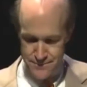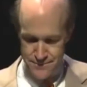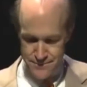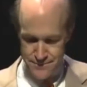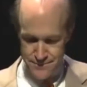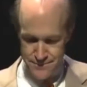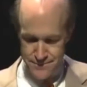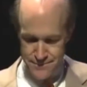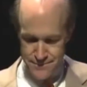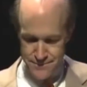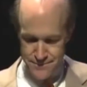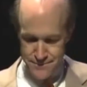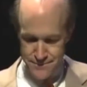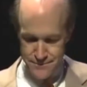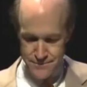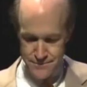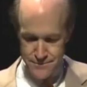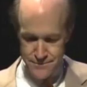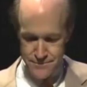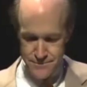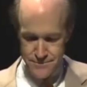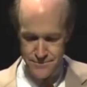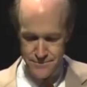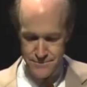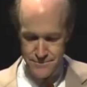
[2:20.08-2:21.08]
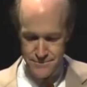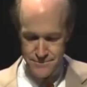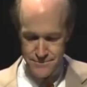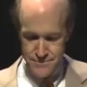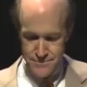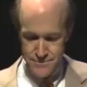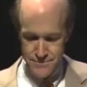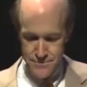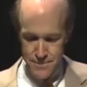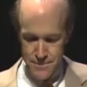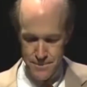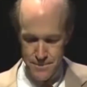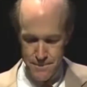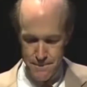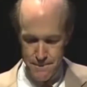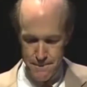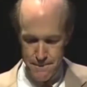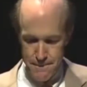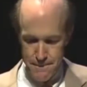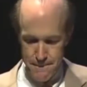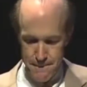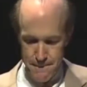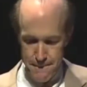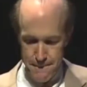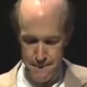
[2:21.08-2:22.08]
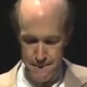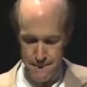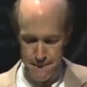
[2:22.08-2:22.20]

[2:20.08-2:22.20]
Nothing is said.